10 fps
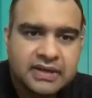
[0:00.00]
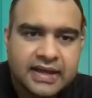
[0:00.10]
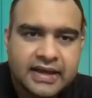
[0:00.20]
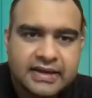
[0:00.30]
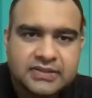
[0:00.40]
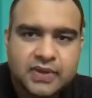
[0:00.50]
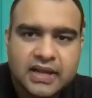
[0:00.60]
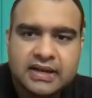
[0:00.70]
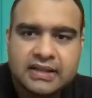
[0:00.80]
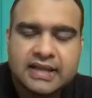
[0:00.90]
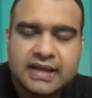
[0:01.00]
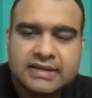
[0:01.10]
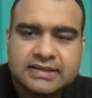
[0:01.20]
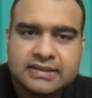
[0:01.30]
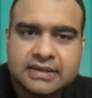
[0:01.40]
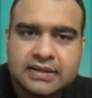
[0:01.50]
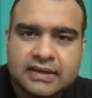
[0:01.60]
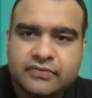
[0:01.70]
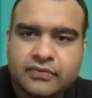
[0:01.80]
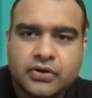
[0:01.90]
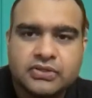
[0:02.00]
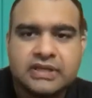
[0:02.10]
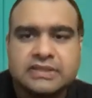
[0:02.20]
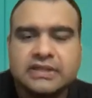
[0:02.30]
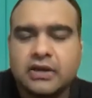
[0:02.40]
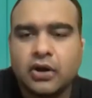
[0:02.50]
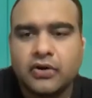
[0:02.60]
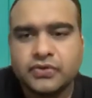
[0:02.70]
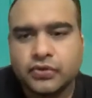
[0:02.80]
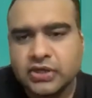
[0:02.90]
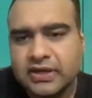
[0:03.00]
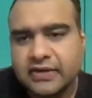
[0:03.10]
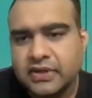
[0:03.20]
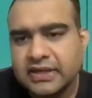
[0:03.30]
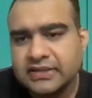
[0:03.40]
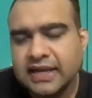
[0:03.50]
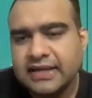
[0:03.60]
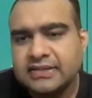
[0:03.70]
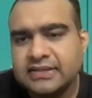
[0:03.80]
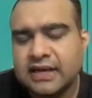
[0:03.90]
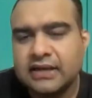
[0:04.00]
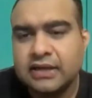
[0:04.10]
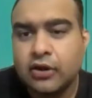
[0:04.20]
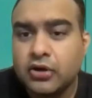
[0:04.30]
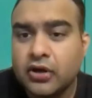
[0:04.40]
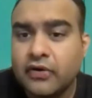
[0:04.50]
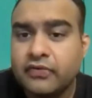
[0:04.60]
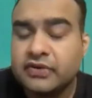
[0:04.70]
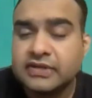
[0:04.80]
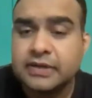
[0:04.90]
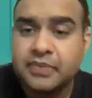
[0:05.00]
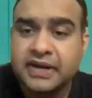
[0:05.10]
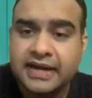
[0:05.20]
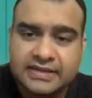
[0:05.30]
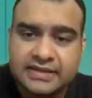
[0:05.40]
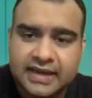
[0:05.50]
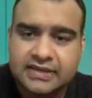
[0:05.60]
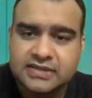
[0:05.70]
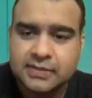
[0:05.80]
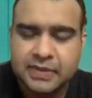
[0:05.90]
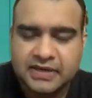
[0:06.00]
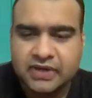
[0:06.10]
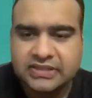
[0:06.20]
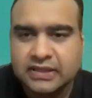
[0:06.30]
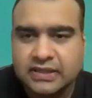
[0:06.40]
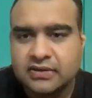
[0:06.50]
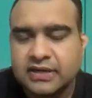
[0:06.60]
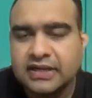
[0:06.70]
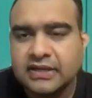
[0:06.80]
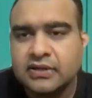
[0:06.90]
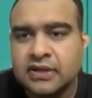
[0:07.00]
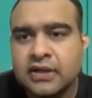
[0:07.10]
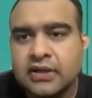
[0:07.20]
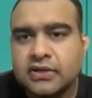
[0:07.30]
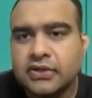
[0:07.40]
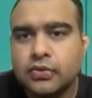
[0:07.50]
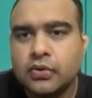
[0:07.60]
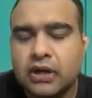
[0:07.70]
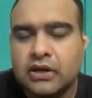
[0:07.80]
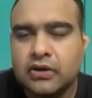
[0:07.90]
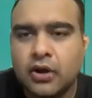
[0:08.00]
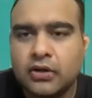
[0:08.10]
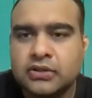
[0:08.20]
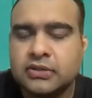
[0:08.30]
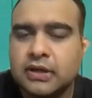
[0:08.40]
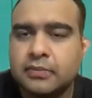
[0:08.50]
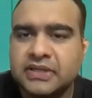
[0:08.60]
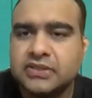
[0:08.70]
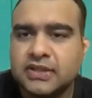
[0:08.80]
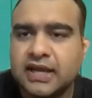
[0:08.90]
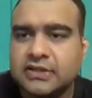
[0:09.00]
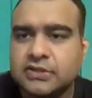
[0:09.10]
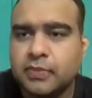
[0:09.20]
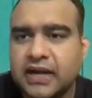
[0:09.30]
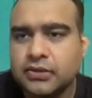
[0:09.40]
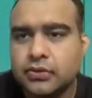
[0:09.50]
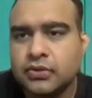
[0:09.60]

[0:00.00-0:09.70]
here as well, and that of course is a lot of social networking sites, a lot of trip rating sites. TripAdvisor really grew a lot based on that. Zomato